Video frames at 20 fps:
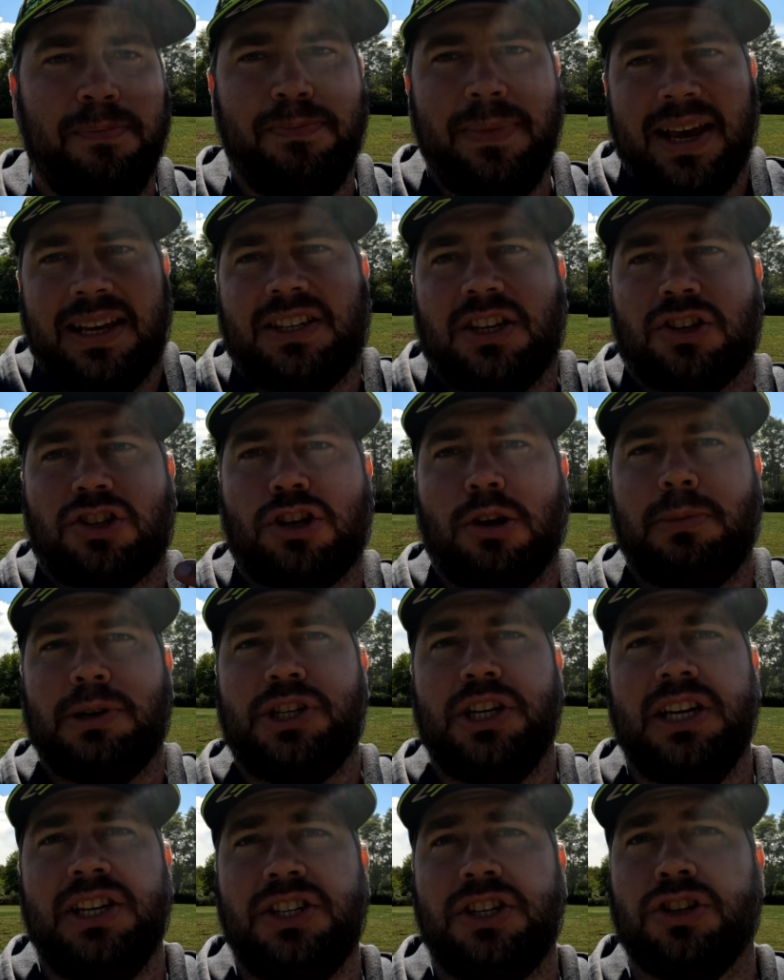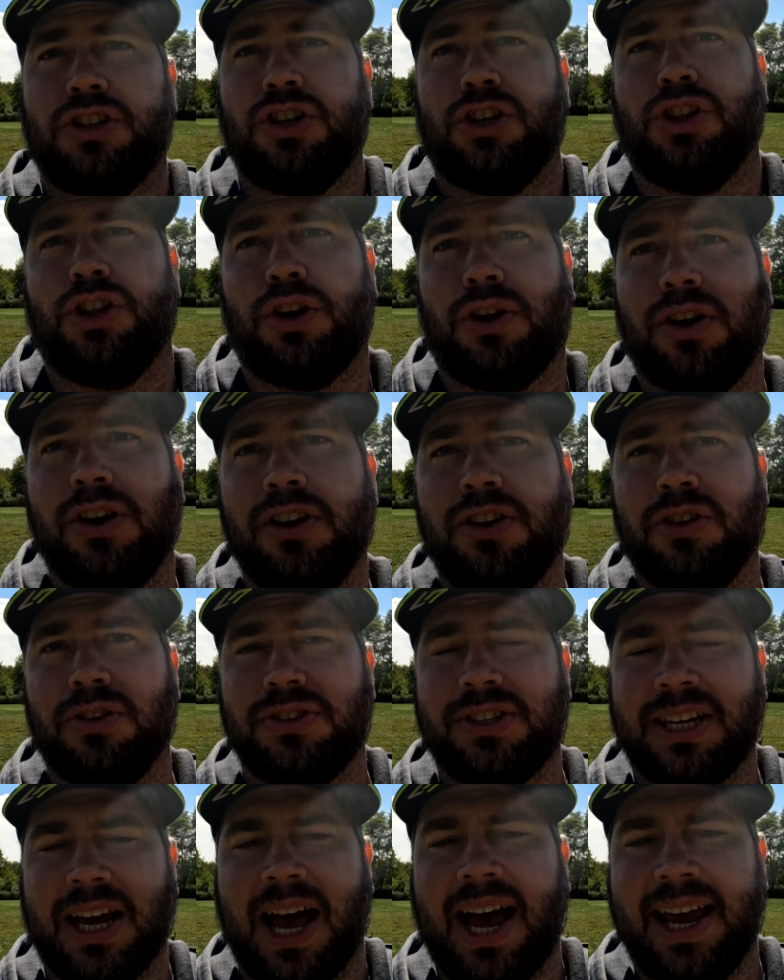makes it so much easier to learn
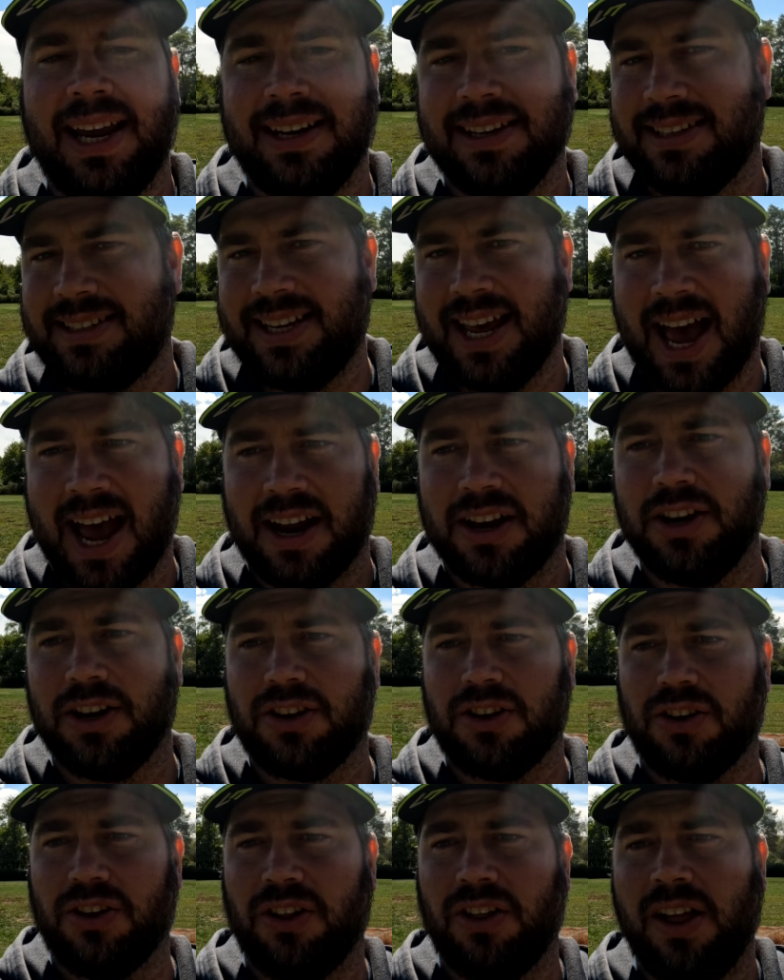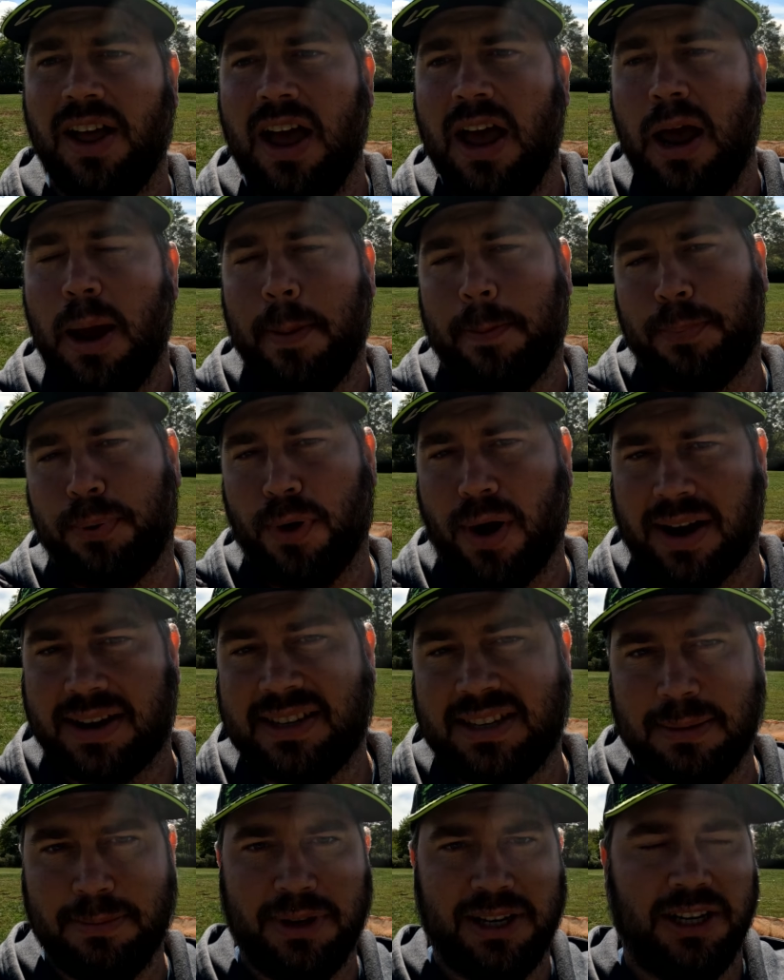those tight technical
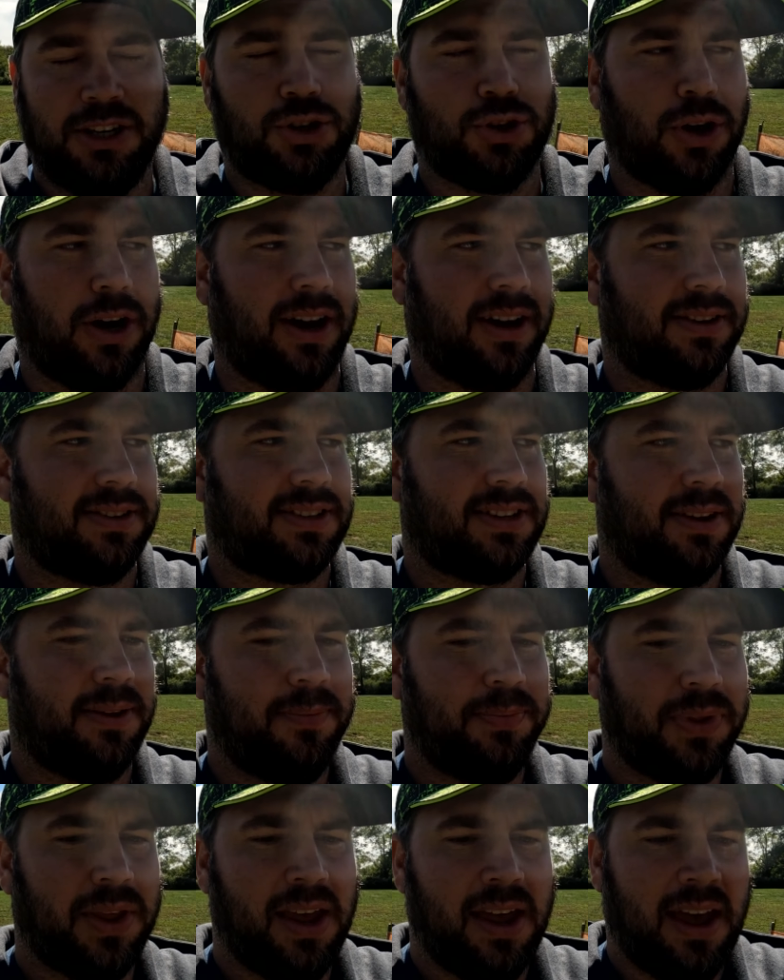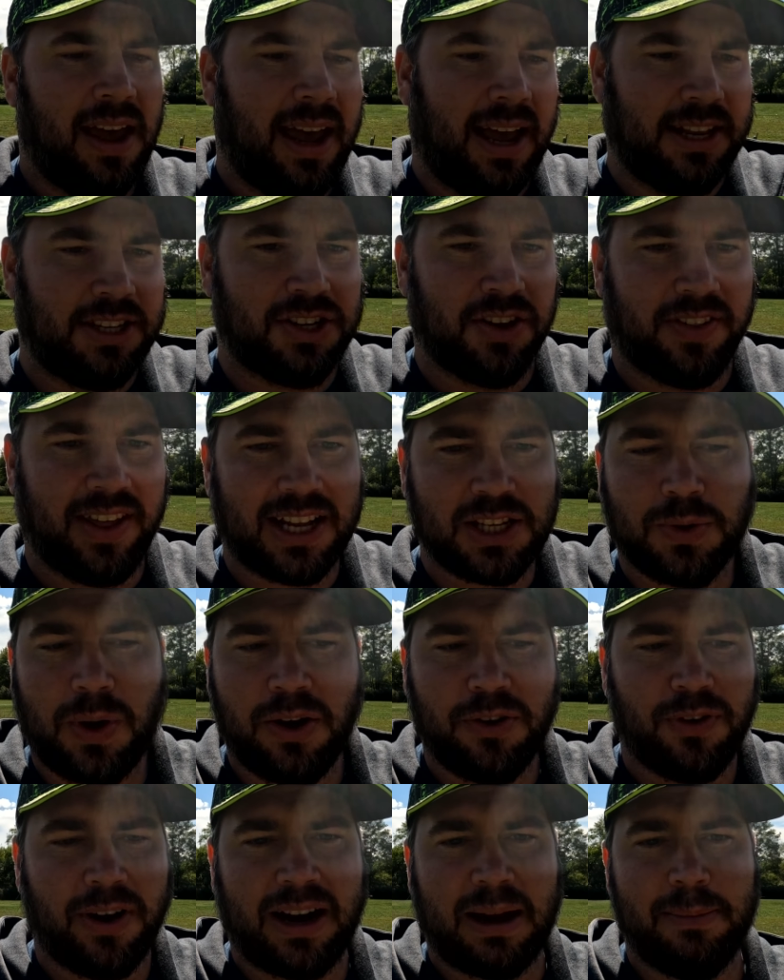proximity tricks. And so that's why
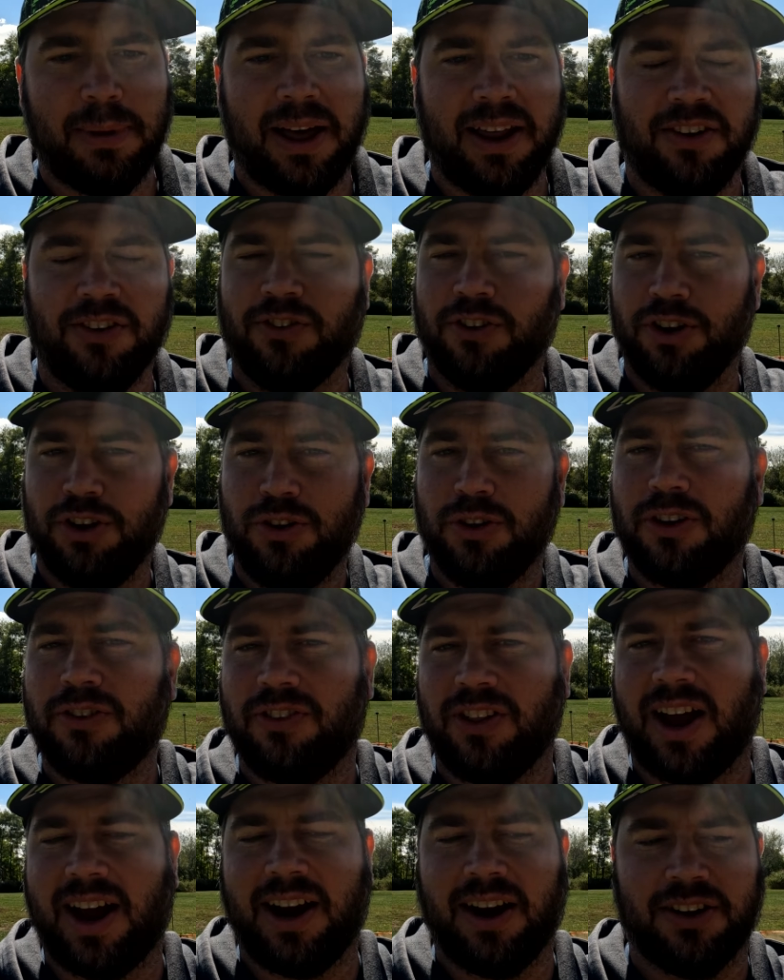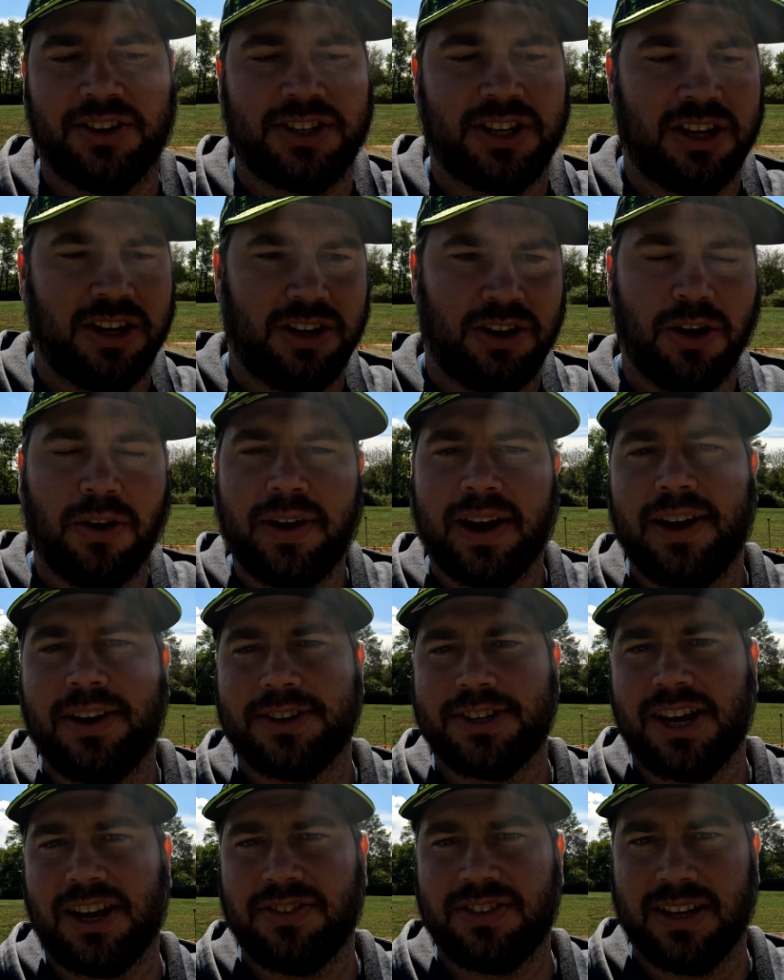I would recommend for newer flyers, go get
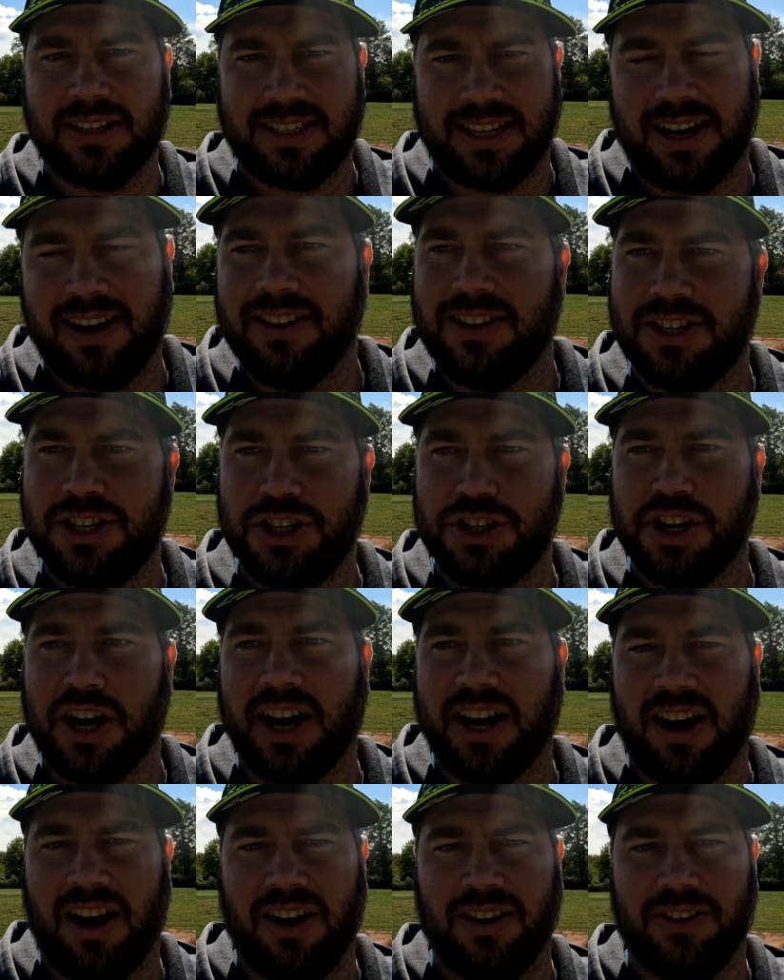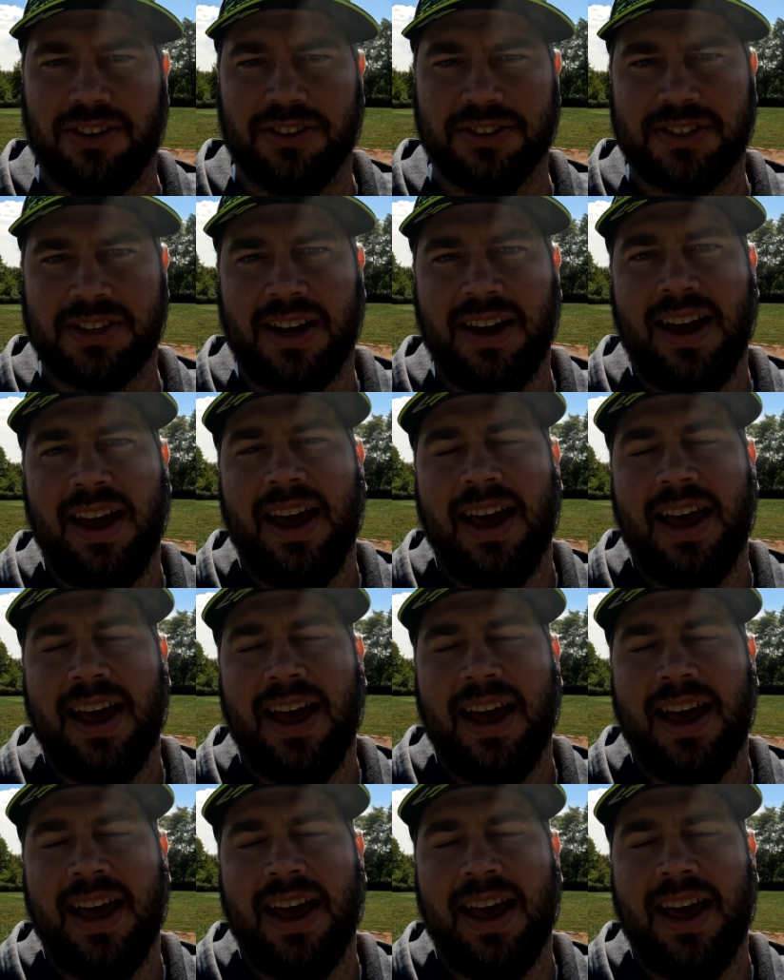yourself a set of the DJI goggles,